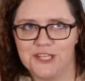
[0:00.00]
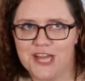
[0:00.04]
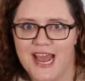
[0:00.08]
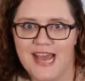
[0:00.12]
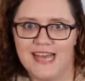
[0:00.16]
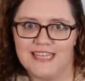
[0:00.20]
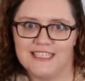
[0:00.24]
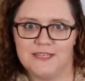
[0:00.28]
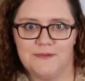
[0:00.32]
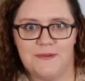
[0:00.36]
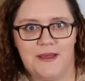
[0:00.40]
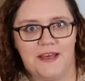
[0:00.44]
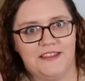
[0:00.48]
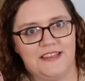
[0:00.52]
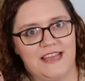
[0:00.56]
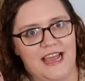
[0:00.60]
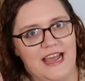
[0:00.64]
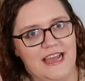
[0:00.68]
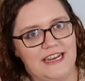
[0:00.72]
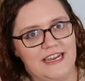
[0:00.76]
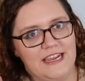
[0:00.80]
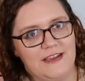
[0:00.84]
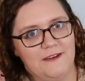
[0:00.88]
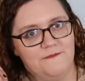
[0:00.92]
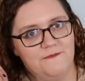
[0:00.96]
jazzed about the
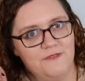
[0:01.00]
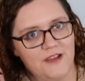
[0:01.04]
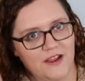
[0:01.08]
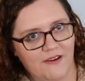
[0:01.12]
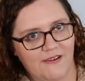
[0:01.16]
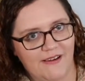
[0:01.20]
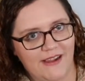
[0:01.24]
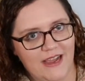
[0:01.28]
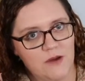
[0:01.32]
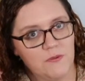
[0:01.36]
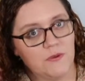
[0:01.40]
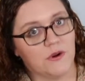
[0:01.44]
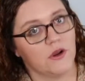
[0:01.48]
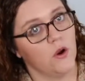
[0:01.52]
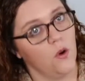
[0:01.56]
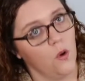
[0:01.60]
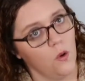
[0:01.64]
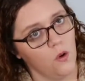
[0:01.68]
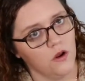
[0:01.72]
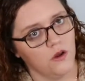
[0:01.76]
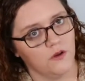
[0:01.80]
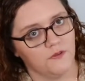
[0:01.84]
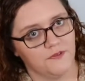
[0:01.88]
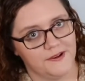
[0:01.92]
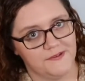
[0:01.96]
idea of figuring out what
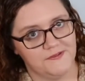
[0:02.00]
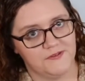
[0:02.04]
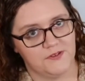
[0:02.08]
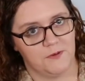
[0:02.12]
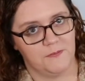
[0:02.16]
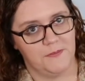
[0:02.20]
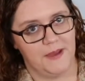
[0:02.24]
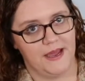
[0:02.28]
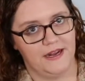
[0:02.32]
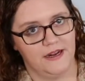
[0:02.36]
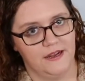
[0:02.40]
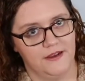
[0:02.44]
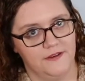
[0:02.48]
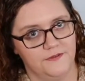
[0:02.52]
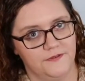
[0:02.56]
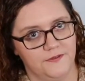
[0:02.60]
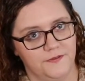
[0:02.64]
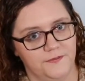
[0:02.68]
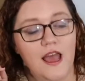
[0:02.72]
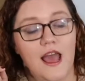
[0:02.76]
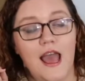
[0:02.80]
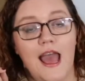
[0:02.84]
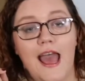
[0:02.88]
coral reefs are made of.